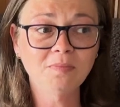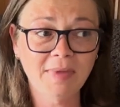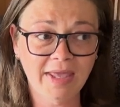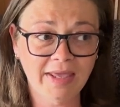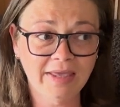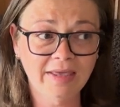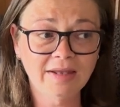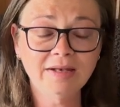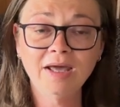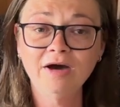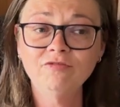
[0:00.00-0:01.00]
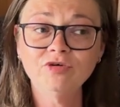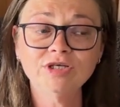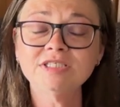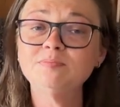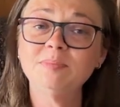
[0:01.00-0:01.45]
make it for
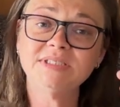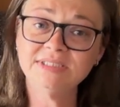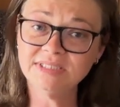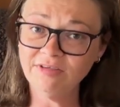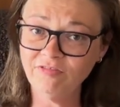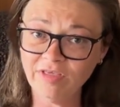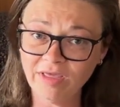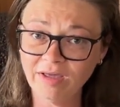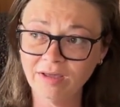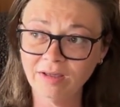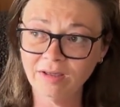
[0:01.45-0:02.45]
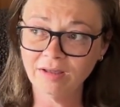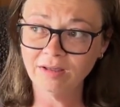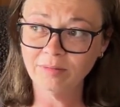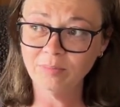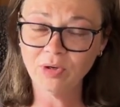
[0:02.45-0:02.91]
a specific
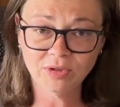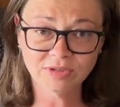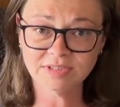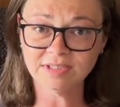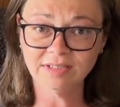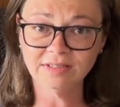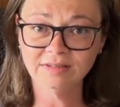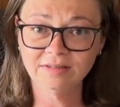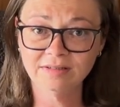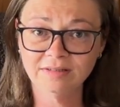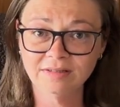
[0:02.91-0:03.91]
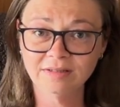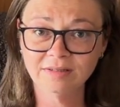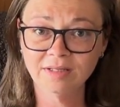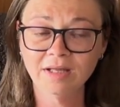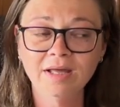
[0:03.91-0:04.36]
person.
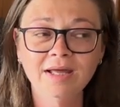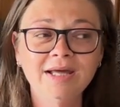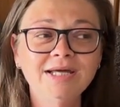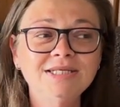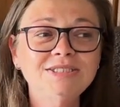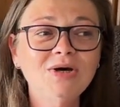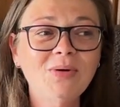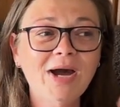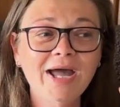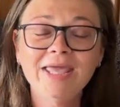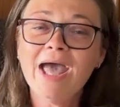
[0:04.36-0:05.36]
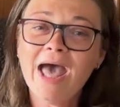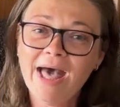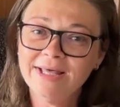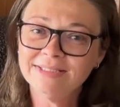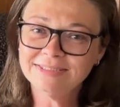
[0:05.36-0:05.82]
So I
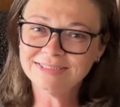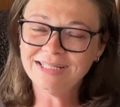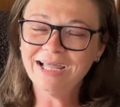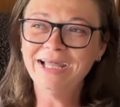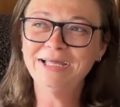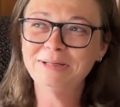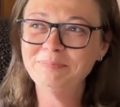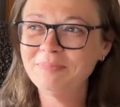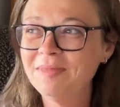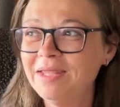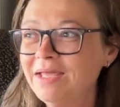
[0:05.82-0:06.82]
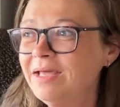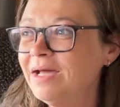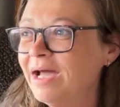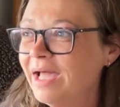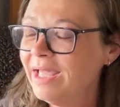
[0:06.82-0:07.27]
asked
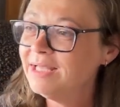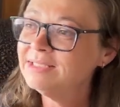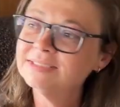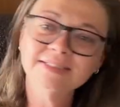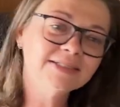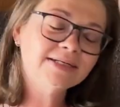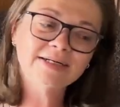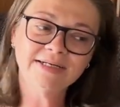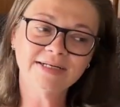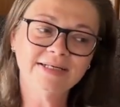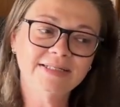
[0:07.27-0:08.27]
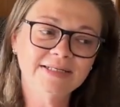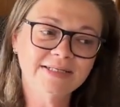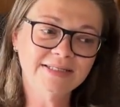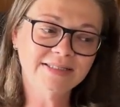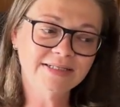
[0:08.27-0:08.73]
I asked
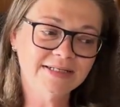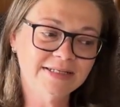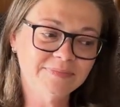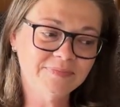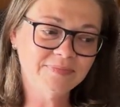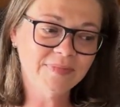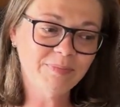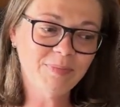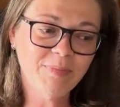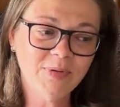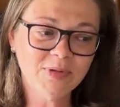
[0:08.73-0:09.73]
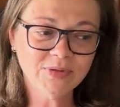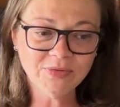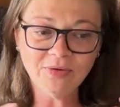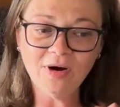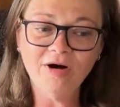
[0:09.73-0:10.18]
the people
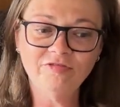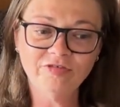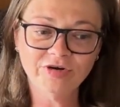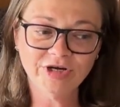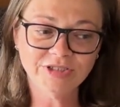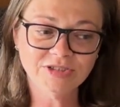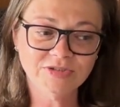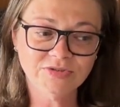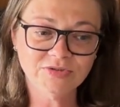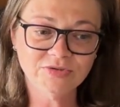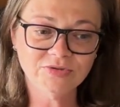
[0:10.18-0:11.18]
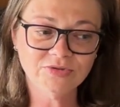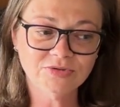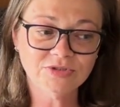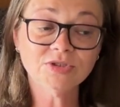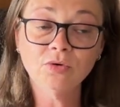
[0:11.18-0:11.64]
who offered to
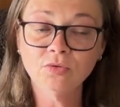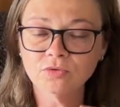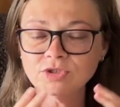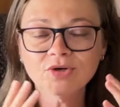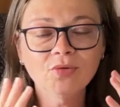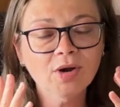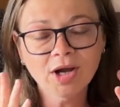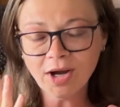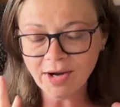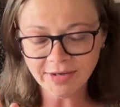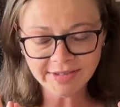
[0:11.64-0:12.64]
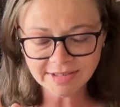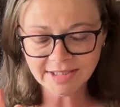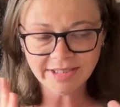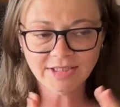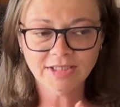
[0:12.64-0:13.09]
so
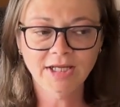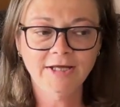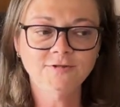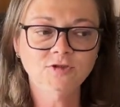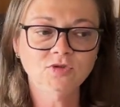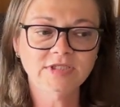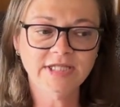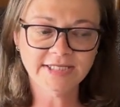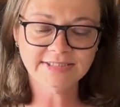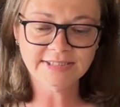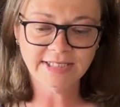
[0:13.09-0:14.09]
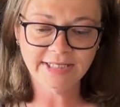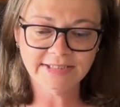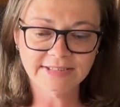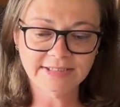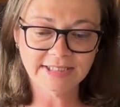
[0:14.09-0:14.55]
kindly to test
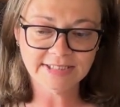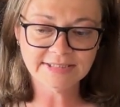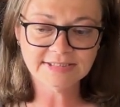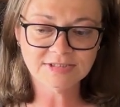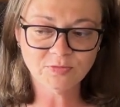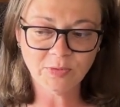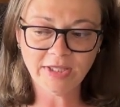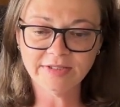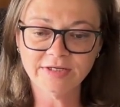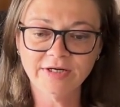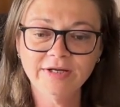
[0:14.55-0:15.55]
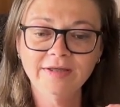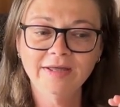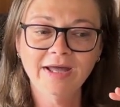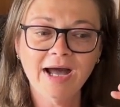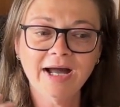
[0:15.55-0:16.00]
knit this sweater.
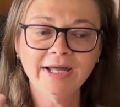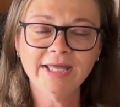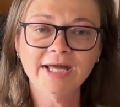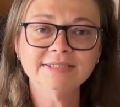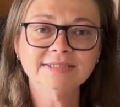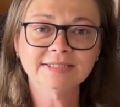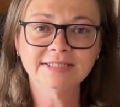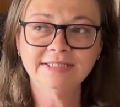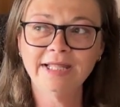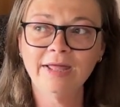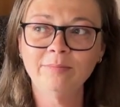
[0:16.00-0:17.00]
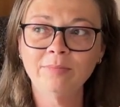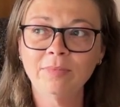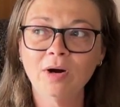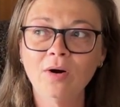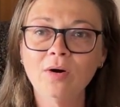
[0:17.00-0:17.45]
I asked them
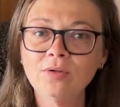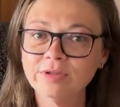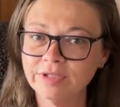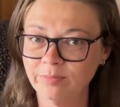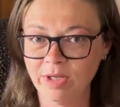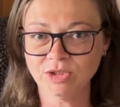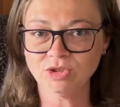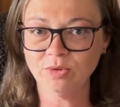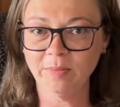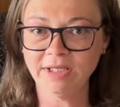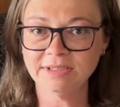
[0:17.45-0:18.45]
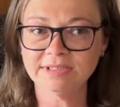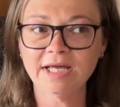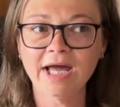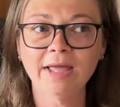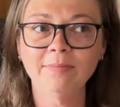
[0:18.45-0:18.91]
all the measurements.
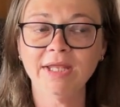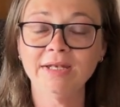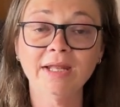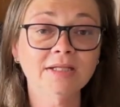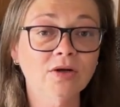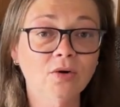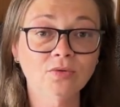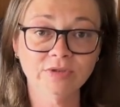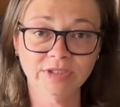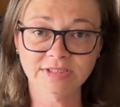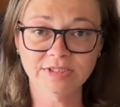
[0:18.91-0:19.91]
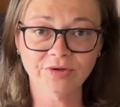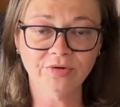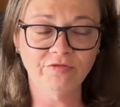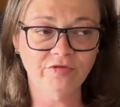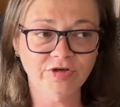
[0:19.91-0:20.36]
I mean, not only
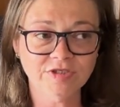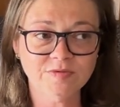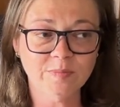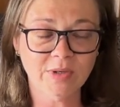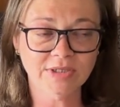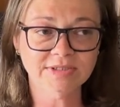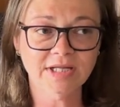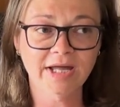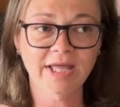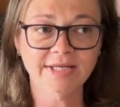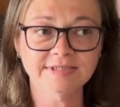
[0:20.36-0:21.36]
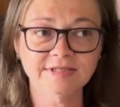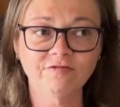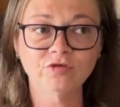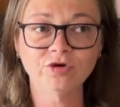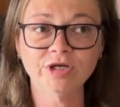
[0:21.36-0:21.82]
circumference bust. I asked
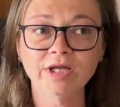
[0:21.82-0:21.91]
for